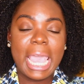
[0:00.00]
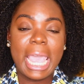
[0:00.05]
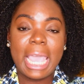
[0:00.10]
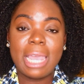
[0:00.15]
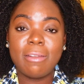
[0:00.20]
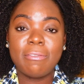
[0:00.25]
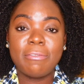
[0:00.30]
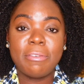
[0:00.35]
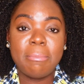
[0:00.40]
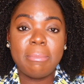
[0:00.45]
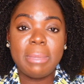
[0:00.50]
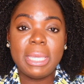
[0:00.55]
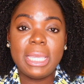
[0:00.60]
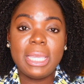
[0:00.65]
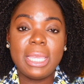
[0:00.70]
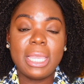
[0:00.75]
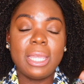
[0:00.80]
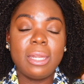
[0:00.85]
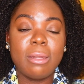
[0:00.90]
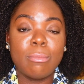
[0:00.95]
And for
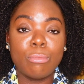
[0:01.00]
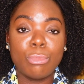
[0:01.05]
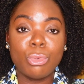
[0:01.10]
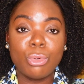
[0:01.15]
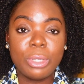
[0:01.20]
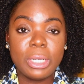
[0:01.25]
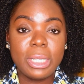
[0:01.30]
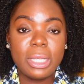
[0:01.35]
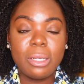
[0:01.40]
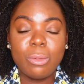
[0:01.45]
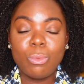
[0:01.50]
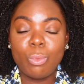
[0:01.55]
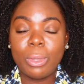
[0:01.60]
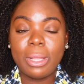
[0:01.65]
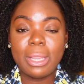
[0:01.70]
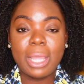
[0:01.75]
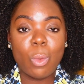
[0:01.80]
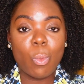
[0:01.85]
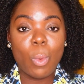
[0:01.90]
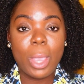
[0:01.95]
me, in the morning
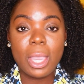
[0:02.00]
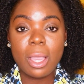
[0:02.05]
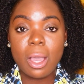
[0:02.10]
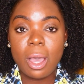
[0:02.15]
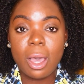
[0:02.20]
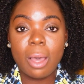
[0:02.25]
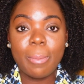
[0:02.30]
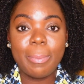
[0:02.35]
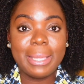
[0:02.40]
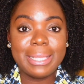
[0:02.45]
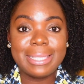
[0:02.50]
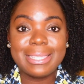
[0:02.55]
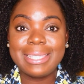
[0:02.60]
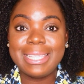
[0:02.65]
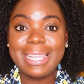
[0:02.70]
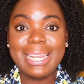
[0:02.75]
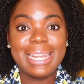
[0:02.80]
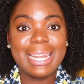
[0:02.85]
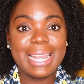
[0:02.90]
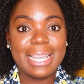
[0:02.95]
when they wake up, it's
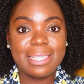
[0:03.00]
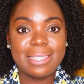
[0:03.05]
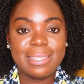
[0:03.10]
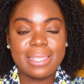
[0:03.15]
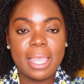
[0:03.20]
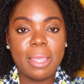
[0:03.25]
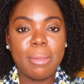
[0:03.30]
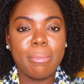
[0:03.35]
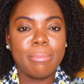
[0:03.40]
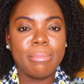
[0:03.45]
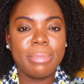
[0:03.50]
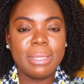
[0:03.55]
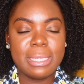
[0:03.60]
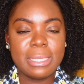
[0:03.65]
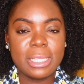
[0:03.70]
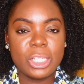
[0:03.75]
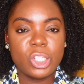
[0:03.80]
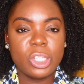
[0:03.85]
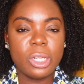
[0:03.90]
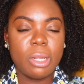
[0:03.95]
still in that same
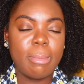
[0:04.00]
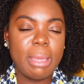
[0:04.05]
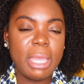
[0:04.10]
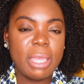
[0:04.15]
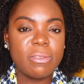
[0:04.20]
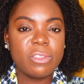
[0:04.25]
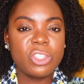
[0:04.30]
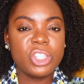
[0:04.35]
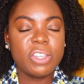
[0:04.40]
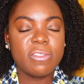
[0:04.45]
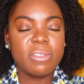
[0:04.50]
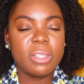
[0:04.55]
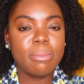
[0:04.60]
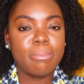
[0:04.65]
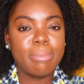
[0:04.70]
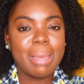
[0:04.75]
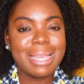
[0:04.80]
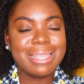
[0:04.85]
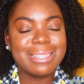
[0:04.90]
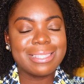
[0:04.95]
position. It may have
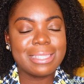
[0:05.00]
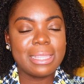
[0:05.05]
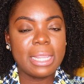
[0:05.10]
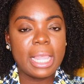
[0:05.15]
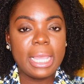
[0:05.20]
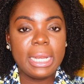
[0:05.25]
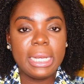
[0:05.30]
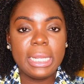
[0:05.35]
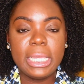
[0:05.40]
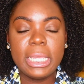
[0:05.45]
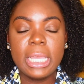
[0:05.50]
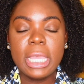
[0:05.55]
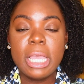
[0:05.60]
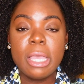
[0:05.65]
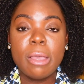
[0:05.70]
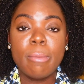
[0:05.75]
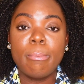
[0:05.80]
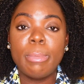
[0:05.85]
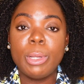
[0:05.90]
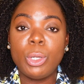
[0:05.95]
shifted back slightly,
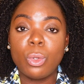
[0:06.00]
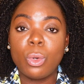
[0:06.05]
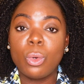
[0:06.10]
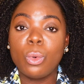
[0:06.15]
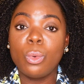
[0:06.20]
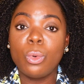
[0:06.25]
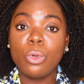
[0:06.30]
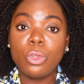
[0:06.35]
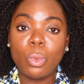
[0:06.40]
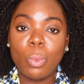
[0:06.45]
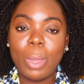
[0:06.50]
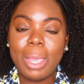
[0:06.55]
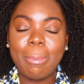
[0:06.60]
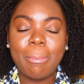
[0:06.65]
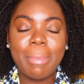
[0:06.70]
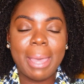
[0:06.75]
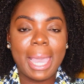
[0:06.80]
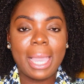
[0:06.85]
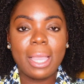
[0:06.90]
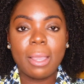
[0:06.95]
but not all the way
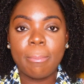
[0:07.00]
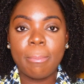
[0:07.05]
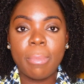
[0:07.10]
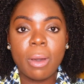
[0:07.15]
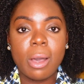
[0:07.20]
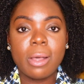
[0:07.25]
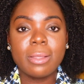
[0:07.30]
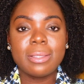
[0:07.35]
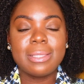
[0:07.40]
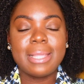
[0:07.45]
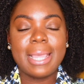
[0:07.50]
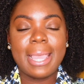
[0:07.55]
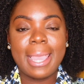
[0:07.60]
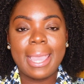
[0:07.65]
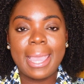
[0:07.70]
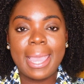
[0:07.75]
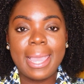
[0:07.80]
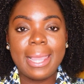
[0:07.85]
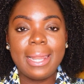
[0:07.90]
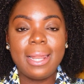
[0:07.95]
back past their
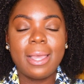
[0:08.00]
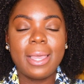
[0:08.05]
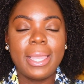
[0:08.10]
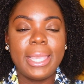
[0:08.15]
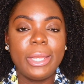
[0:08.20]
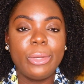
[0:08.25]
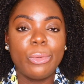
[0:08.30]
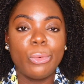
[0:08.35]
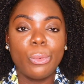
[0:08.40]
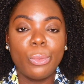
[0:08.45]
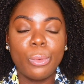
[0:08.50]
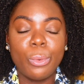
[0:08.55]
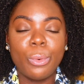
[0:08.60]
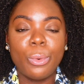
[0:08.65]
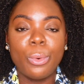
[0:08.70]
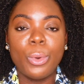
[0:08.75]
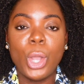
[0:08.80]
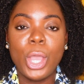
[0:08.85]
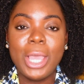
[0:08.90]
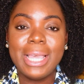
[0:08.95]
hairline
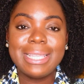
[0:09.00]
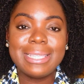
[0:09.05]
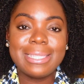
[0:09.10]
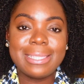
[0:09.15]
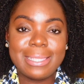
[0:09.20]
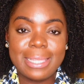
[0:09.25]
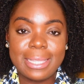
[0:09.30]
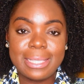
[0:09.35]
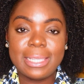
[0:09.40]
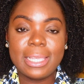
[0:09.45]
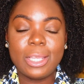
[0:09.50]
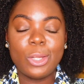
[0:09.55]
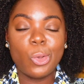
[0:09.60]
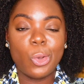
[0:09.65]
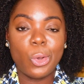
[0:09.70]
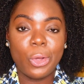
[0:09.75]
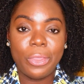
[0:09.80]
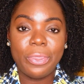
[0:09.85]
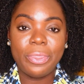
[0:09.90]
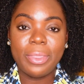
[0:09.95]
or sitting
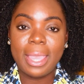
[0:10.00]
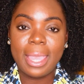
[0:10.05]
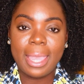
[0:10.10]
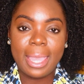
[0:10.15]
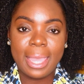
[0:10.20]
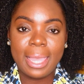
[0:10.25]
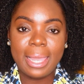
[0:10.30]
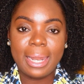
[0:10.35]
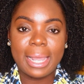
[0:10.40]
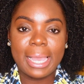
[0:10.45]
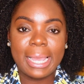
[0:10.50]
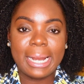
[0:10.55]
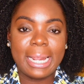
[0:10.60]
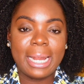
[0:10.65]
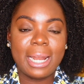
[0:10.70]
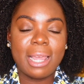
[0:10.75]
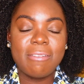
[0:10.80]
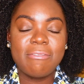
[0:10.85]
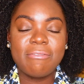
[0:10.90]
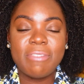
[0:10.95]
on their hairline.
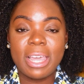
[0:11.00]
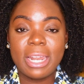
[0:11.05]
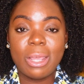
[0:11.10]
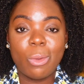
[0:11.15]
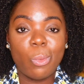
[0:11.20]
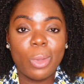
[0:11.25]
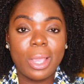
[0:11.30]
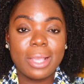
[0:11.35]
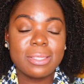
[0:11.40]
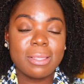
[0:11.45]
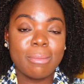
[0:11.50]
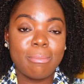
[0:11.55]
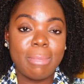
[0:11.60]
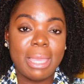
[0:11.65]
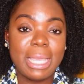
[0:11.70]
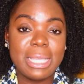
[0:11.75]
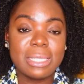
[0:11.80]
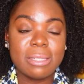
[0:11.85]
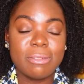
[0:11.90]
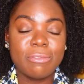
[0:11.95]
And I find that works
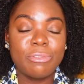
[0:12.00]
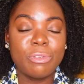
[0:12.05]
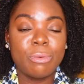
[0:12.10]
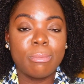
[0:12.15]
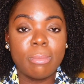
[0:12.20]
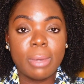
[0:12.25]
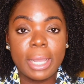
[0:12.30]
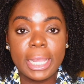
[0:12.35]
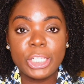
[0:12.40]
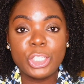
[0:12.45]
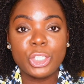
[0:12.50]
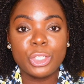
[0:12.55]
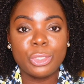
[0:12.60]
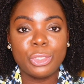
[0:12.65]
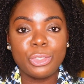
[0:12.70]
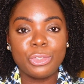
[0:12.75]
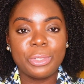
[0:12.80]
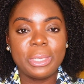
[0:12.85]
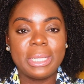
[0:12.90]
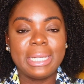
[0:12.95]
amazing for my
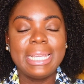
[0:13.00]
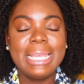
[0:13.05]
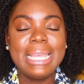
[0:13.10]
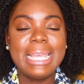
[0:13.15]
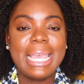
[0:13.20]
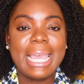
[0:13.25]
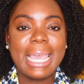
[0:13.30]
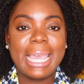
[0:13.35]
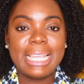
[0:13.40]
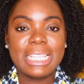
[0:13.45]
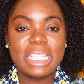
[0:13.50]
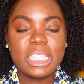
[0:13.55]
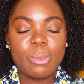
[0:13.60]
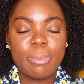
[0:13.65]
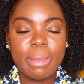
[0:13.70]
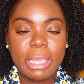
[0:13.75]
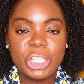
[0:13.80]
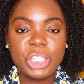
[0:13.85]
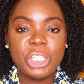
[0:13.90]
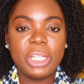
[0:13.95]
children,
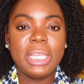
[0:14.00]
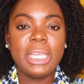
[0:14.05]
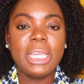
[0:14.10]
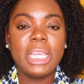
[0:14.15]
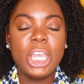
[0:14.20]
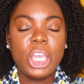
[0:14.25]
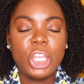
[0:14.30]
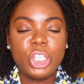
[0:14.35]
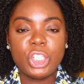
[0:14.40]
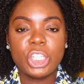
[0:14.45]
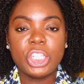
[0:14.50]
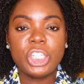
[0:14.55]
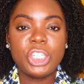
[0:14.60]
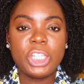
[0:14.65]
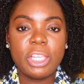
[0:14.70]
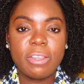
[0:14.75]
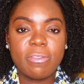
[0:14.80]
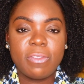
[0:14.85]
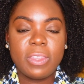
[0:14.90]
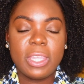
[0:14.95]
especially just
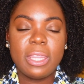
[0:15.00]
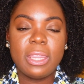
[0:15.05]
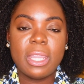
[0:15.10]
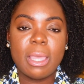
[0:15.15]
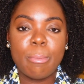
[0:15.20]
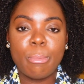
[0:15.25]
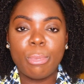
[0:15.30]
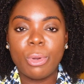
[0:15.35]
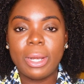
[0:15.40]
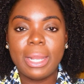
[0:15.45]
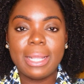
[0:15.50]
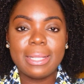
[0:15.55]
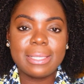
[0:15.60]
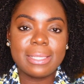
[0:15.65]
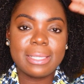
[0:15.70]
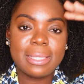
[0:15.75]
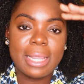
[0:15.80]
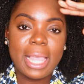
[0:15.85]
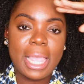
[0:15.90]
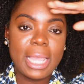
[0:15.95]
shifting their bonnet
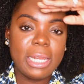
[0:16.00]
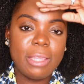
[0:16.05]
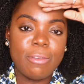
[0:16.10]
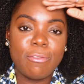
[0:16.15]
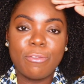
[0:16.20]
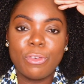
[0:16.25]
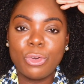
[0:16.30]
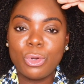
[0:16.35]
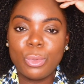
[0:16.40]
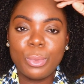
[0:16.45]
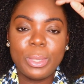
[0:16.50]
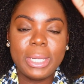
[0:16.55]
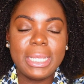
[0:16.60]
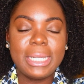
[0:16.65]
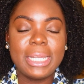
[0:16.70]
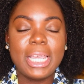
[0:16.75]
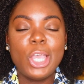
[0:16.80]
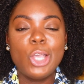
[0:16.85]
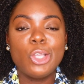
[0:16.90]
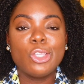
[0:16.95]
slightly
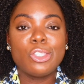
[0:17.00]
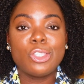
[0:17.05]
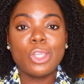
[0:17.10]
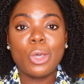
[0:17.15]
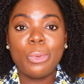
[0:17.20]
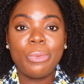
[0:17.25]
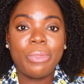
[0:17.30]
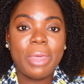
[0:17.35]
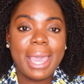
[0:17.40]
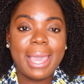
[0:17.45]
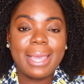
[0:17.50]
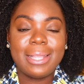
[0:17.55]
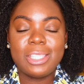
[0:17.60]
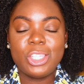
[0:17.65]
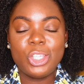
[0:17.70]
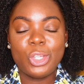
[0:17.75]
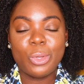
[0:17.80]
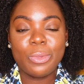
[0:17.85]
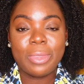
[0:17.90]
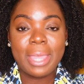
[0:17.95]
forward so that
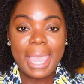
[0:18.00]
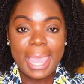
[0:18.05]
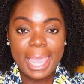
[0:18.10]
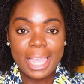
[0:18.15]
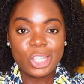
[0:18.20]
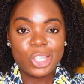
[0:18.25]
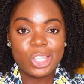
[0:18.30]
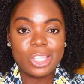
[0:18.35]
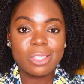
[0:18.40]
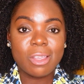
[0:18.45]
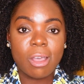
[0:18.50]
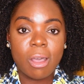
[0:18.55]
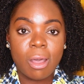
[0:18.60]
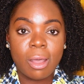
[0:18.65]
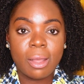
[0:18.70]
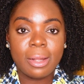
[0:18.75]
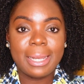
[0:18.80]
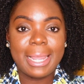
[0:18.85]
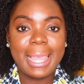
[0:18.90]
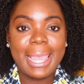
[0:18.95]
their edges
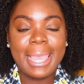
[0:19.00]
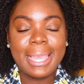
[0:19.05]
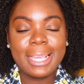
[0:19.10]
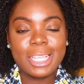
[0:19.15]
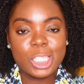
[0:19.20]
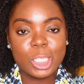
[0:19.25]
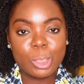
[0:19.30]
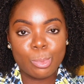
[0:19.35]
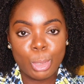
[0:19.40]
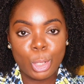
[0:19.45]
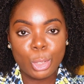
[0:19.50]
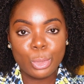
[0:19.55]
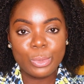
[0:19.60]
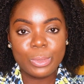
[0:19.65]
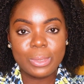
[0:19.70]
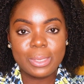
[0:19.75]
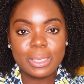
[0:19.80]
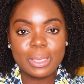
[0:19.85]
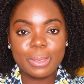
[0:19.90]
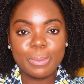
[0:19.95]
aren't
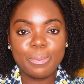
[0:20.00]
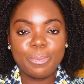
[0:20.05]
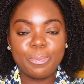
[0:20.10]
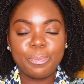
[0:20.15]
exposed.